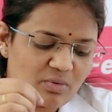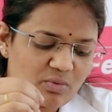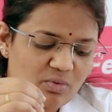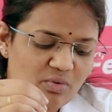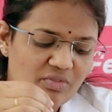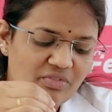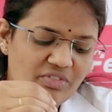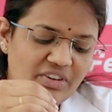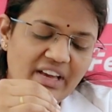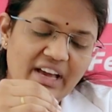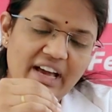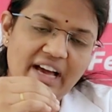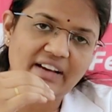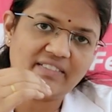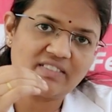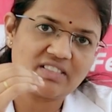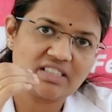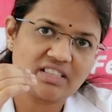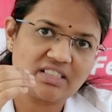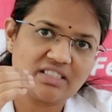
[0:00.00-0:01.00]
We
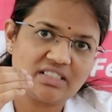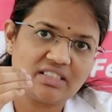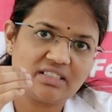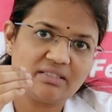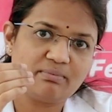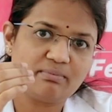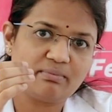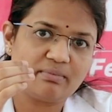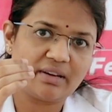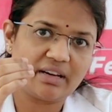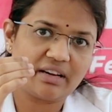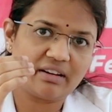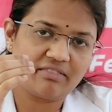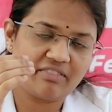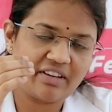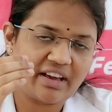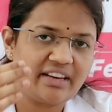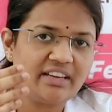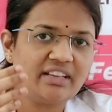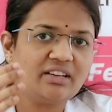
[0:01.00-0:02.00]
have certain
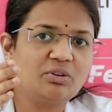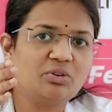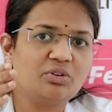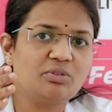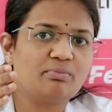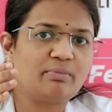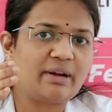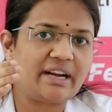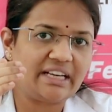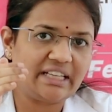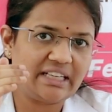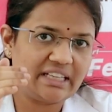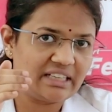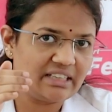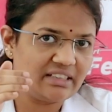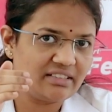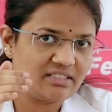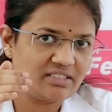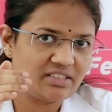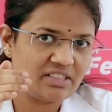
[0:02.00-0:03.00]
very good
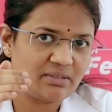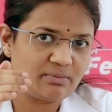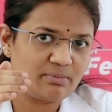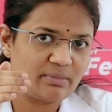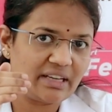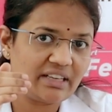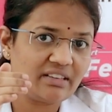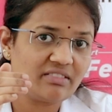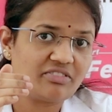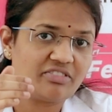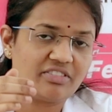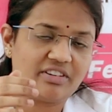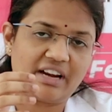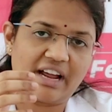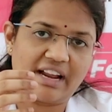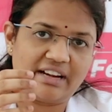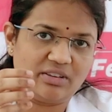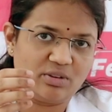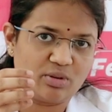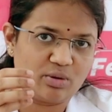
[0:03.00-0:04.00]
medical treatment for
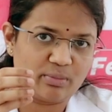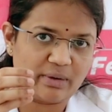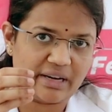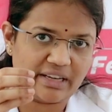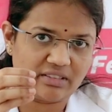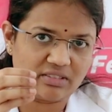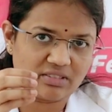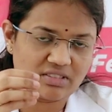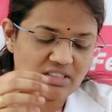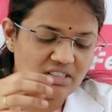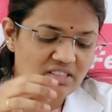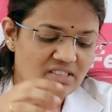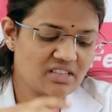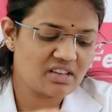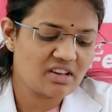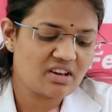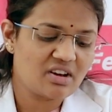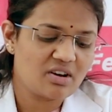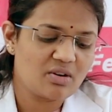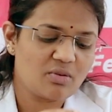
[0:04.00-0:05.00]

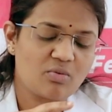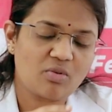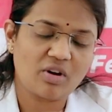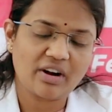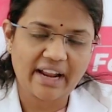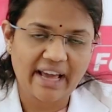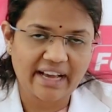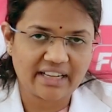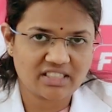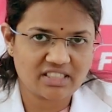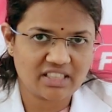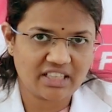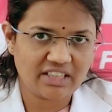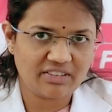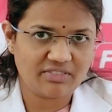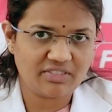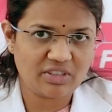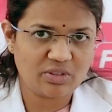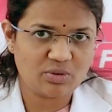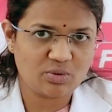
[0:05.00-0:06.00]
adenomyosis. What
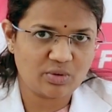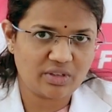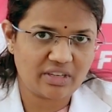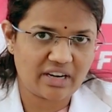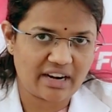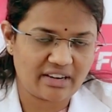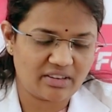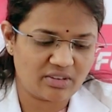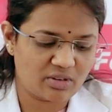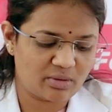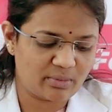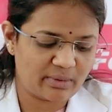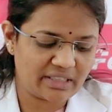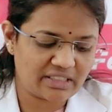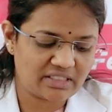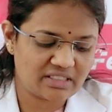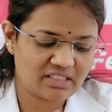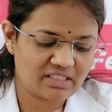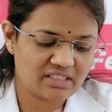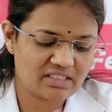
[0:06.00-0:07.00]
actually we do in
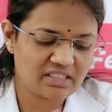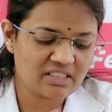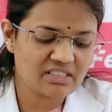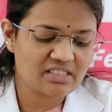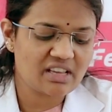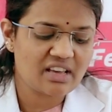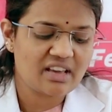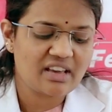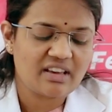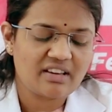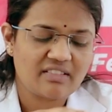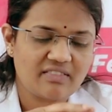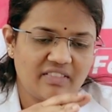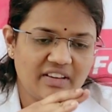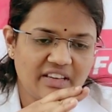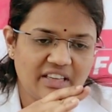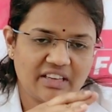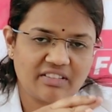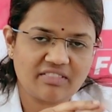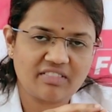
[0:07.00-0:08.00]
adenomyosis is
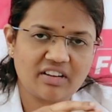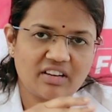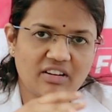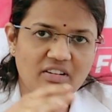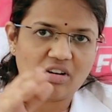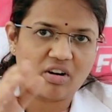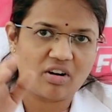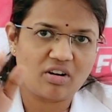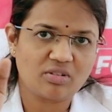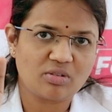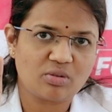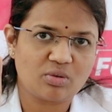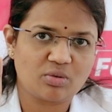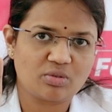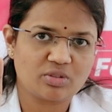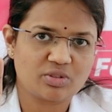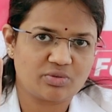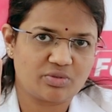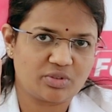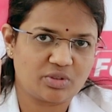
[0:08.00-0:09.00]
we give a long
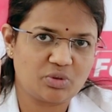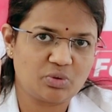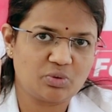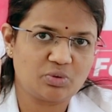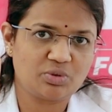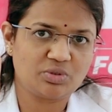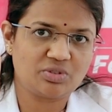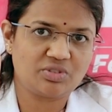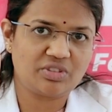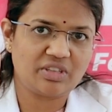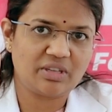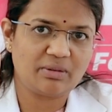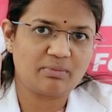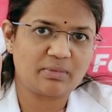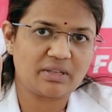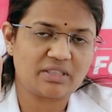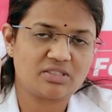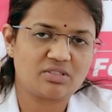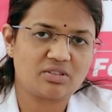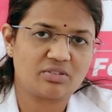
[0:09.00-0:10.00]
course for 2 to 3
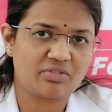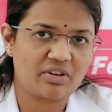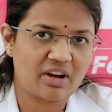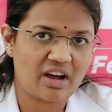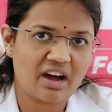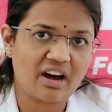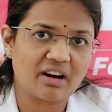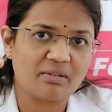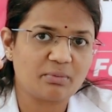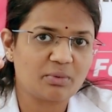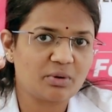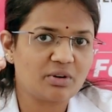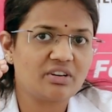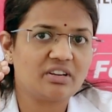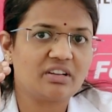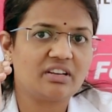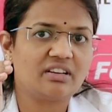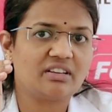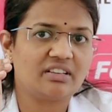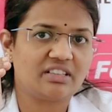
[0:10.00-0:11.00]
months of
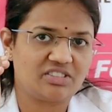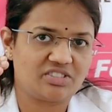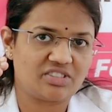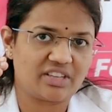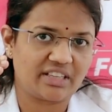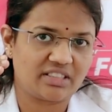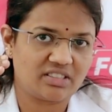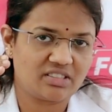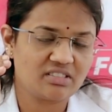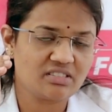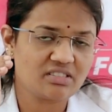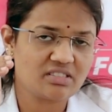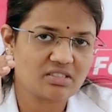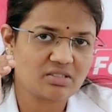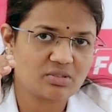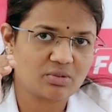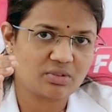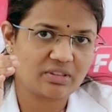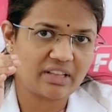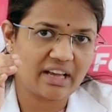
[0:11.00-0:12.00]
hormonal injections
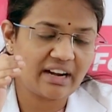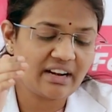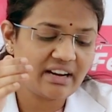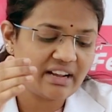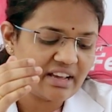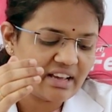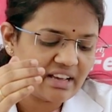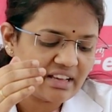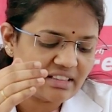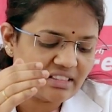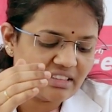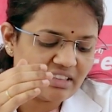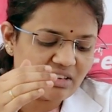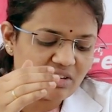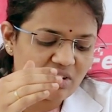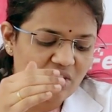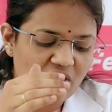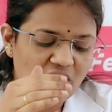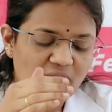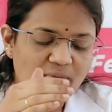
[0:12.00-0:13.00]
so that the
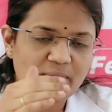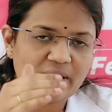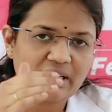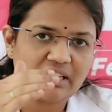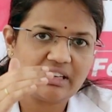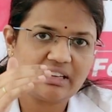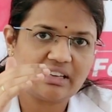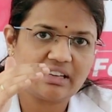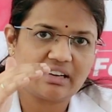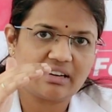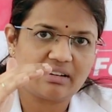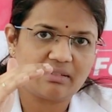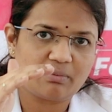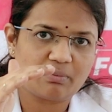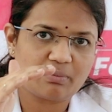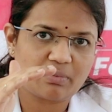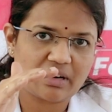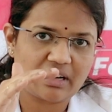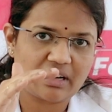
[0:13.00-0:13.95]
normal uh,